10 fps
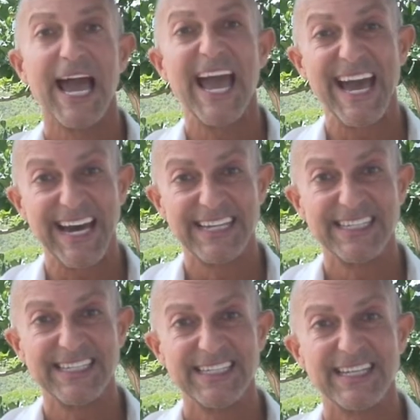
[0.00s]

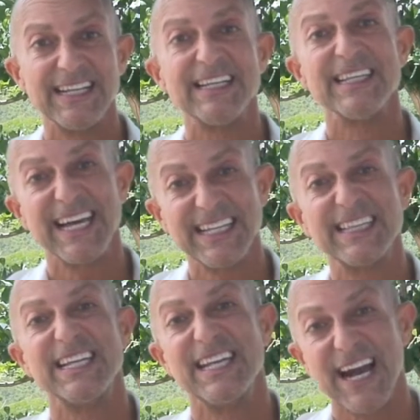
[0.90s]
and let
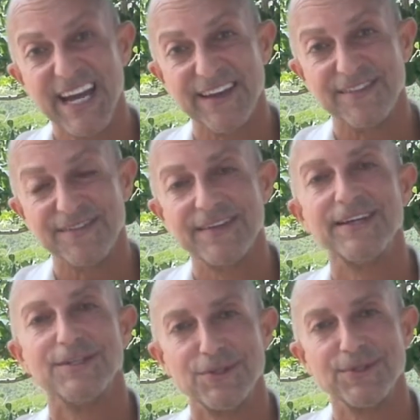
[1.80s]
the knife
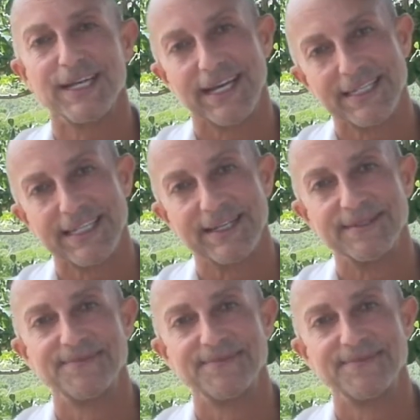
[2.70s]
do the cutting?